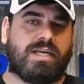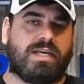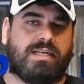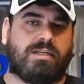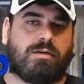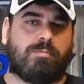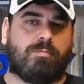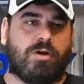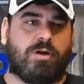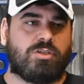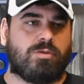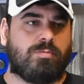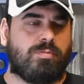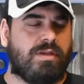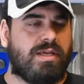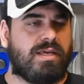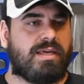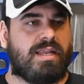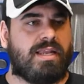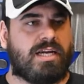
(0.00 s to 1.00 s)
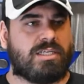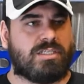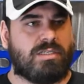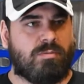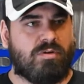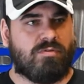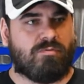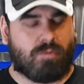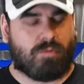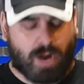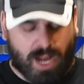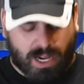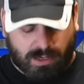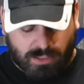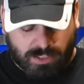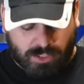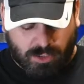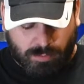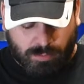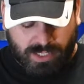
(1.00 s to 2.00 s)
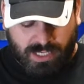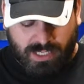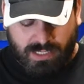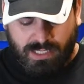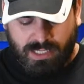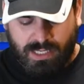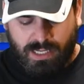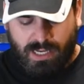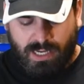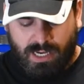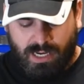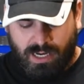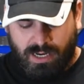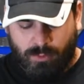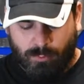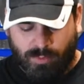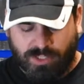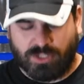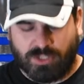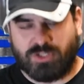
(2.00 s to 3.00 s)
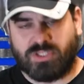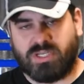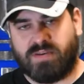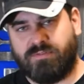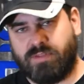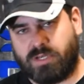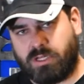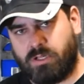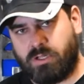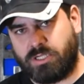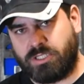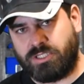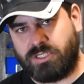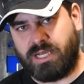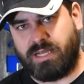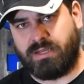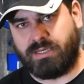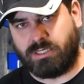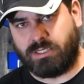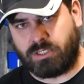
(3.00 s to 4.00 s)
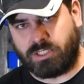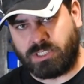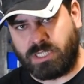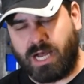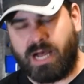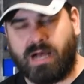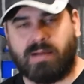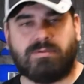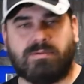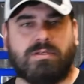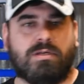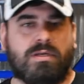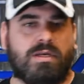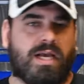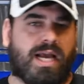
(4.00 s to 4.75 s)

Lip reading: and your pressure plate can actually move around a little bit when you shut the clutch down and you're stopped.